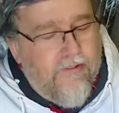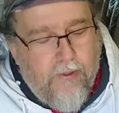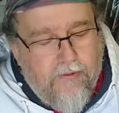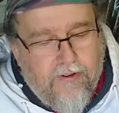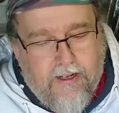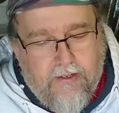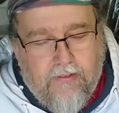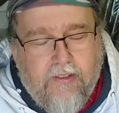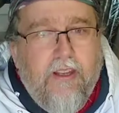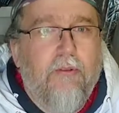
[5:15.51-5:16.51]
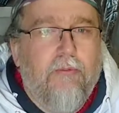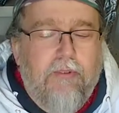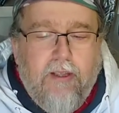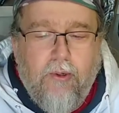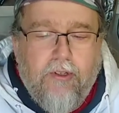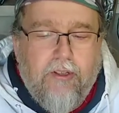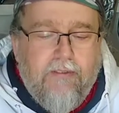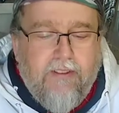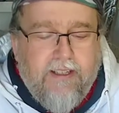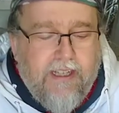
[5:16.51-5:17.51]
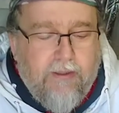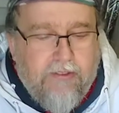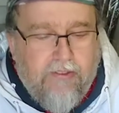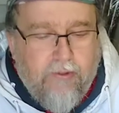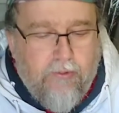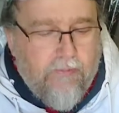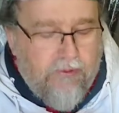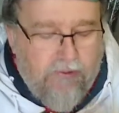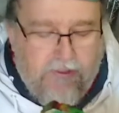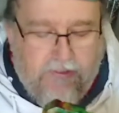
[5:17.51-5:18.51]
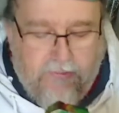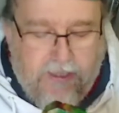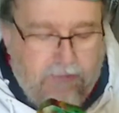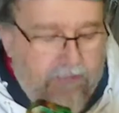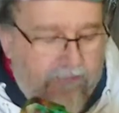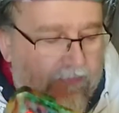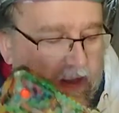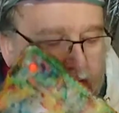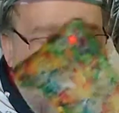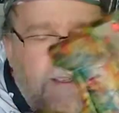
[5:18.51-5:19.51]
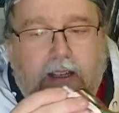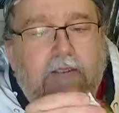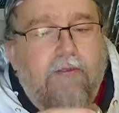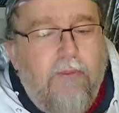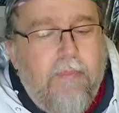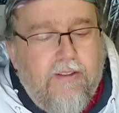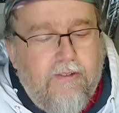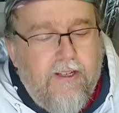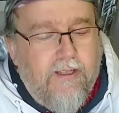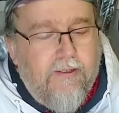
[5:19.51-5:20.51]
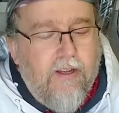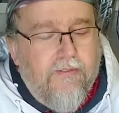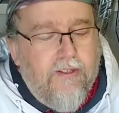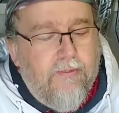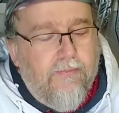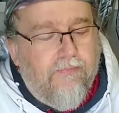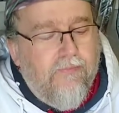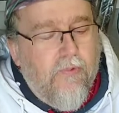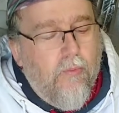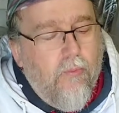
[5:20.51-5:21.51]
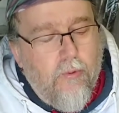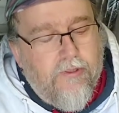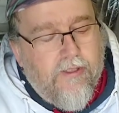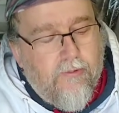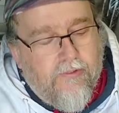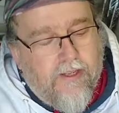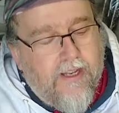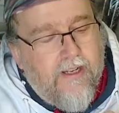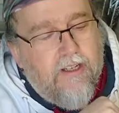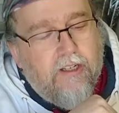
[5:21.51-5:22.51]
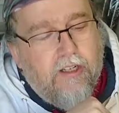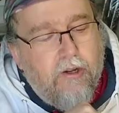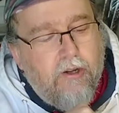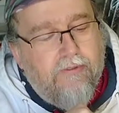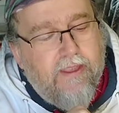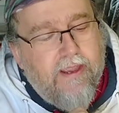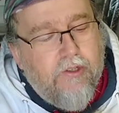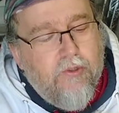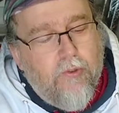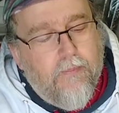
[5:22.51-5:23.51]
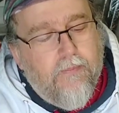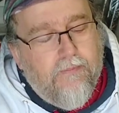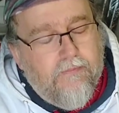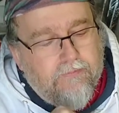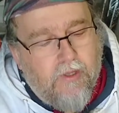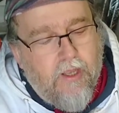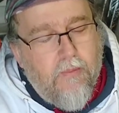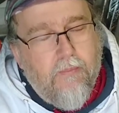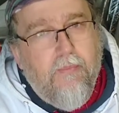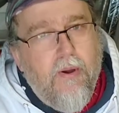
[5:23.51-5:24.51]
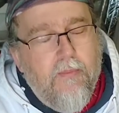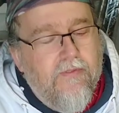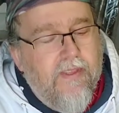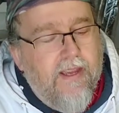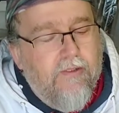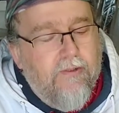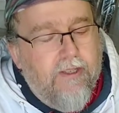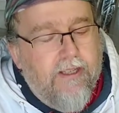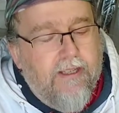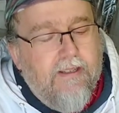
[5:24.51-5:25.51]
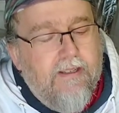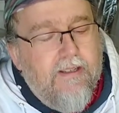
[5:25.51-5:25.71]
12 rounds, can reload on the fly, which is always a bonus as well. For the battery cover, what we did was I kind of cut off the actual bottom of the handle there.